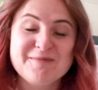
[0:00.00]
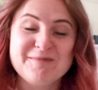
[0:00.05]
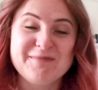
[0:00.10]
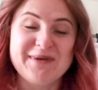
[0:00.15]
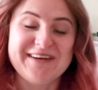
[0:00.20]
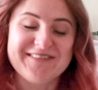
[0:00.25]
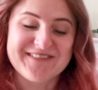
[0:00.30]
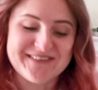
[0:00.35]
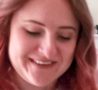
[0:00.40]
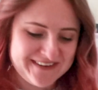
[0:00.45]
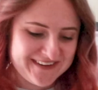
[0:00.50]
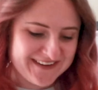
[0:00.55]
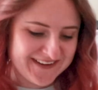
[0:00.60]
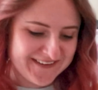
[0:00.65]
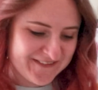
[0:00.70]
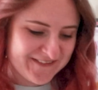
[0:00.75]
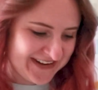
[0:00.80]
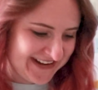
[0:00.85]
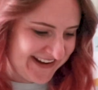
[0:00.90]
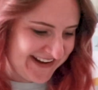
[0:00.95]
But I've got
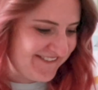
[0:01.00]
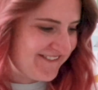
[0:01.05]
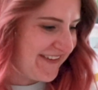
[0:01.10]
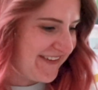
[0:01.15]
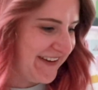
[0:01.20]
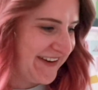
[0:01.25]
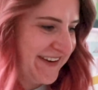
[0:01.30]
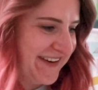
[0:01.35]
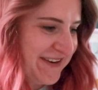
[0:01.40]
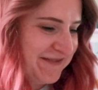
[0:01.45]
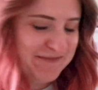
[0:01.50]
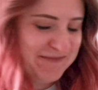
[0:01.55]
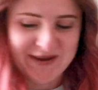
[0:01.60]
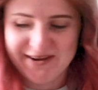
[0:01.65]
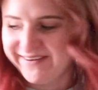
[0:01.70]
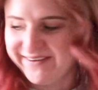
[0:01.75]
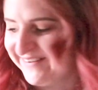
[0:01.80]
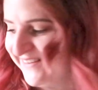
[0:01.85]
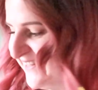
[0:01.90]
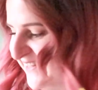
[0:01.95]
a relief bun
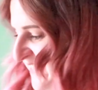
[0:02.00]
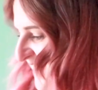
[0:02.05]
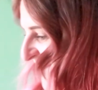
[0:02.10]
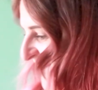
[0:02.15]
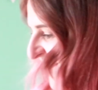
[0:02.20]
post.